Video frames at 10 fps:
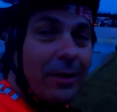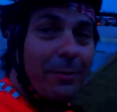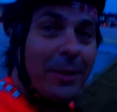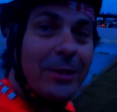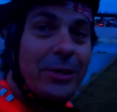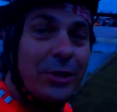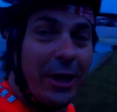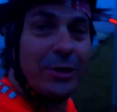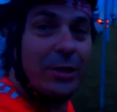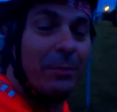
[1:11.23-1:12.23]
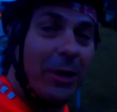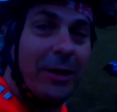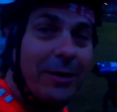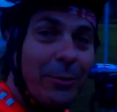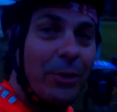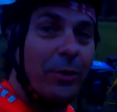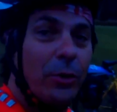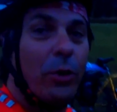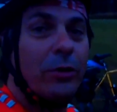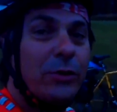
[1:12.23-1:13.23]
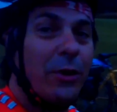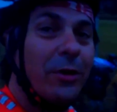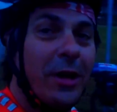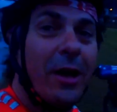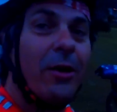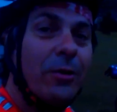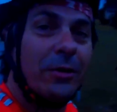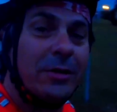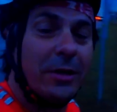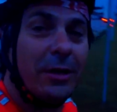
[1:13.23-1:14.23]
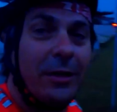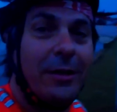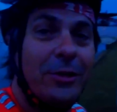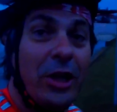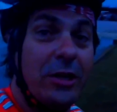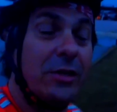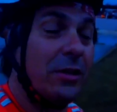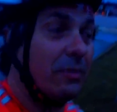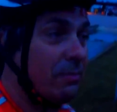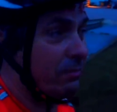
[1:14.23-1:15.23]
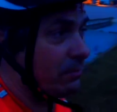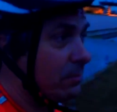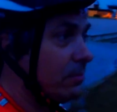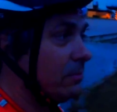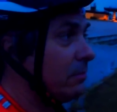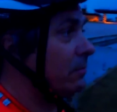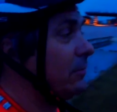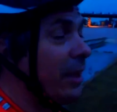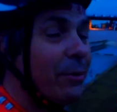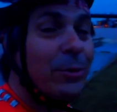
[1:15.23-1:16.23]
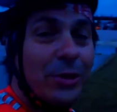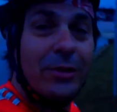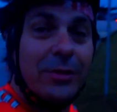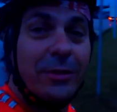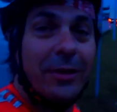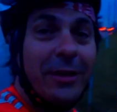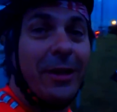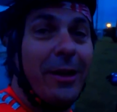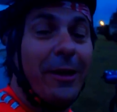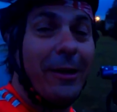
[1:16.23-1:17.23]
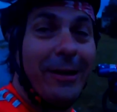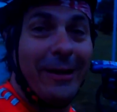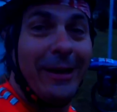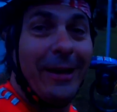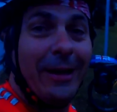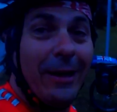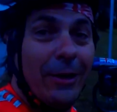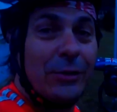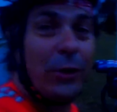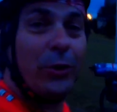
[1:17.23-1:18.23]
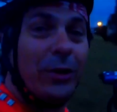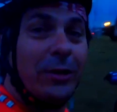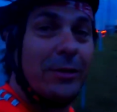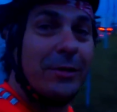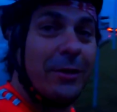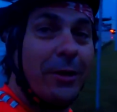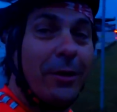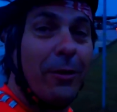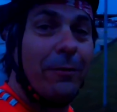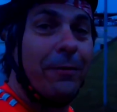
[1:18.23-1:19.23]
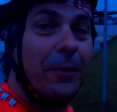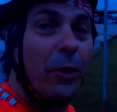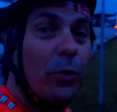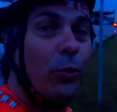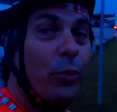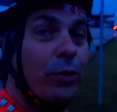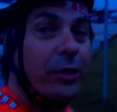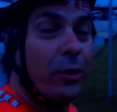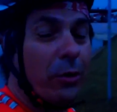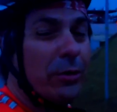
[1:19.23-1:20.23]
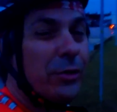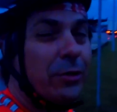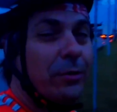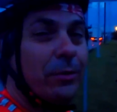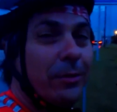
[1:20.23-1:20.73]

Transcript: that means changing money. We're in the Eurozone now, and changing languages. Estonian is of Finno-Ugric origin,